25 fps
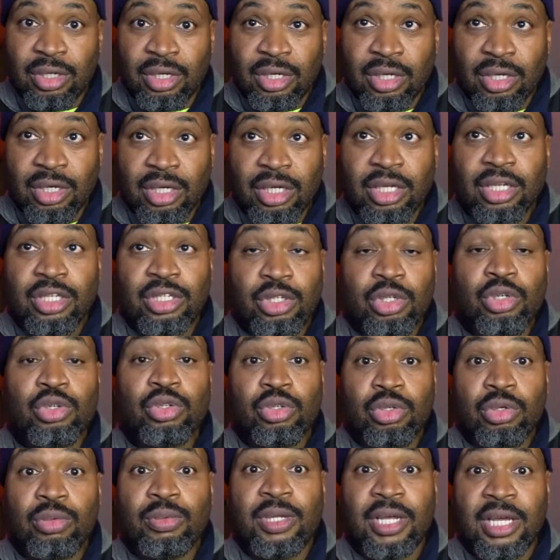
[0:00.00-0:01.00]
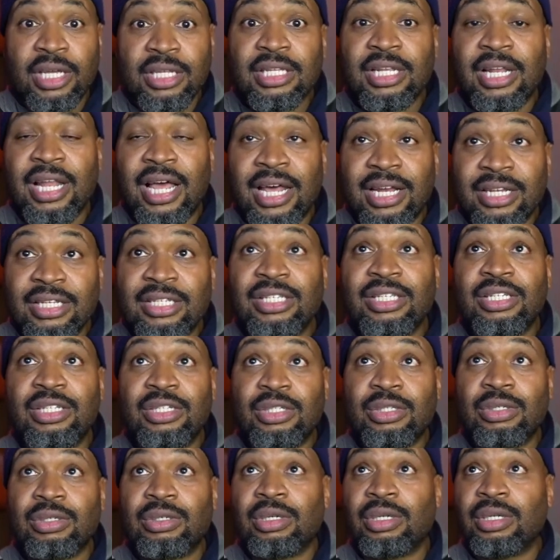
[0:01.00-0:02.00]
because YouTube does a lot of
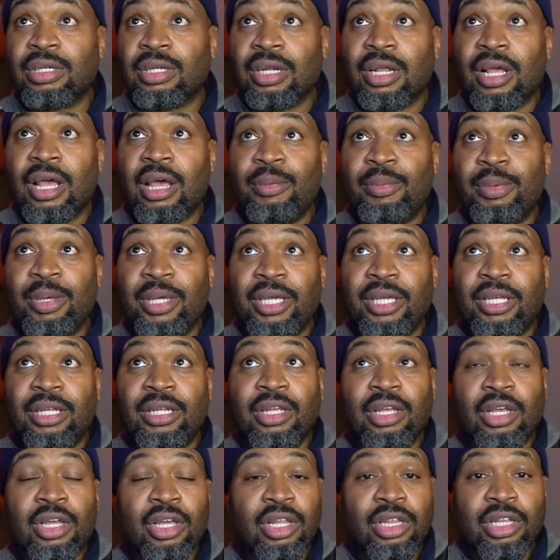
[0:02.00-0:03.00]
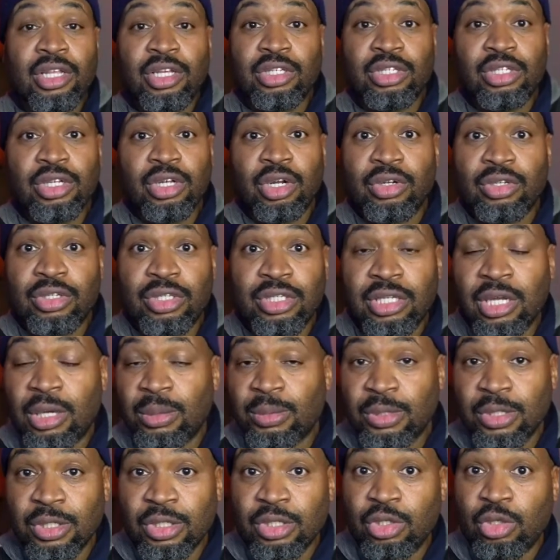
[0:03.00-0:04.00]
censoring. I mean, there's certain
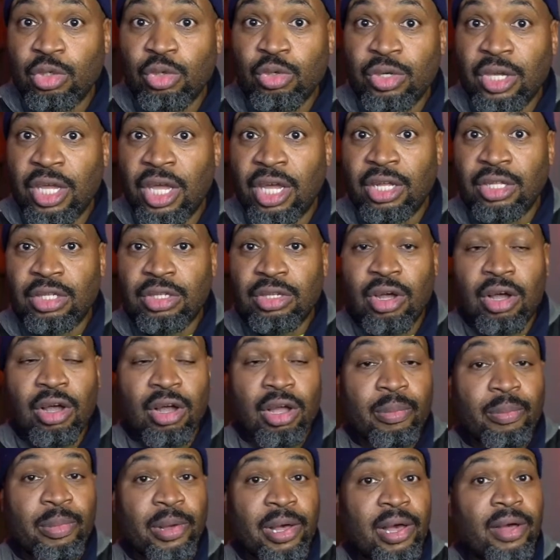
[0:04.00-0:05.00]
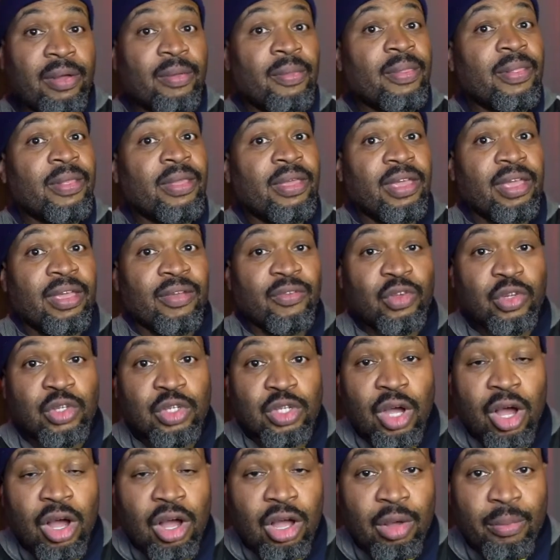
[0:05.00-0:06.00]
subjects you can't talk about if you
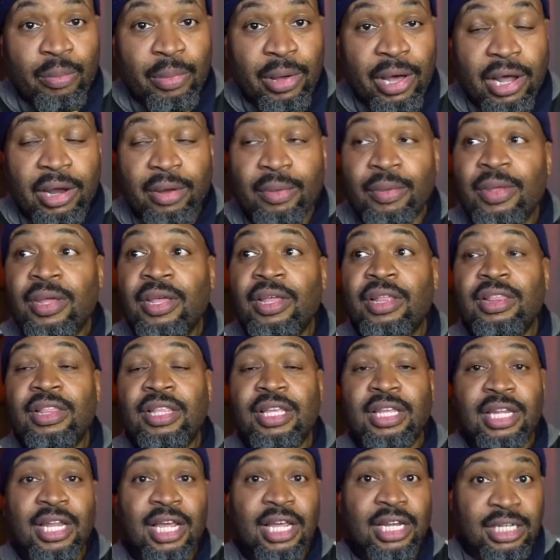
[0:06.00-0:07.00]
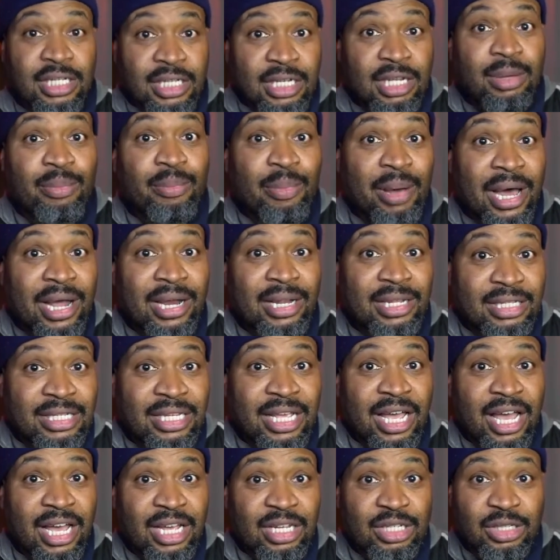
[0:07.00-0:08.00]
talk about them, then they
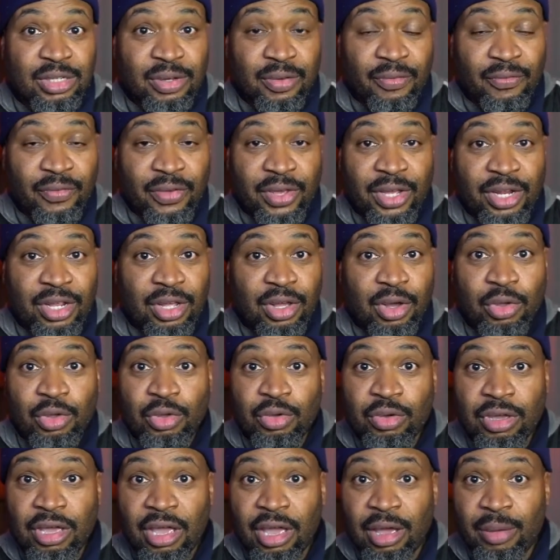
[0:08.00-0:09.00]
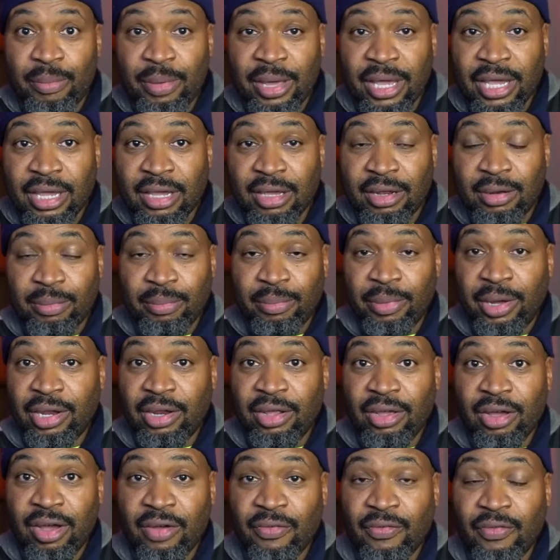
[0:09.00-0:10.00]
demonetize your video. You can't make any money
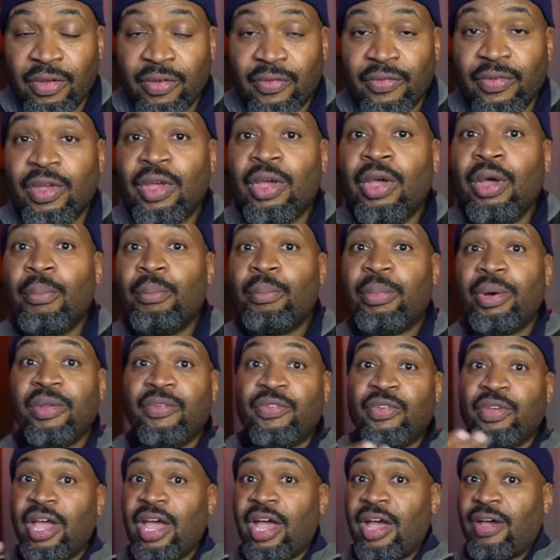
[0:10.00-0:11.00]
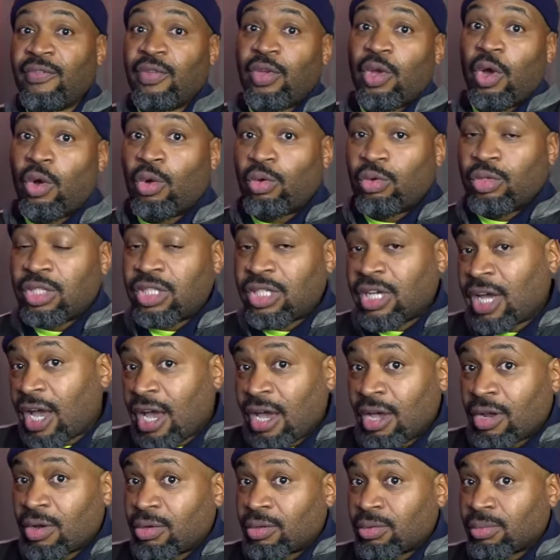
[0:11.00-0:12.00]
off of it. But if you have your own
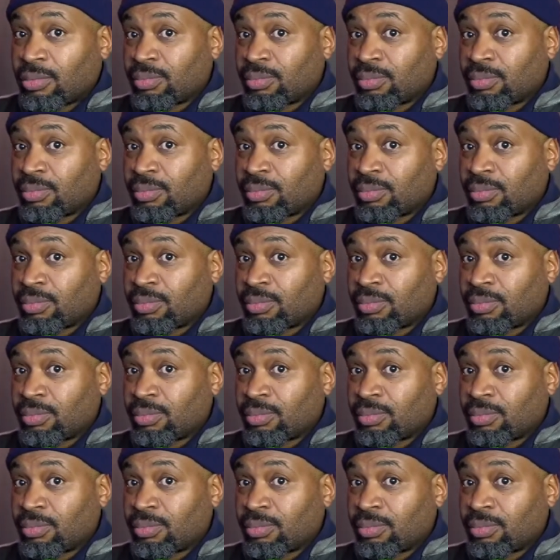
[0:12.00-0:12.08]
channel,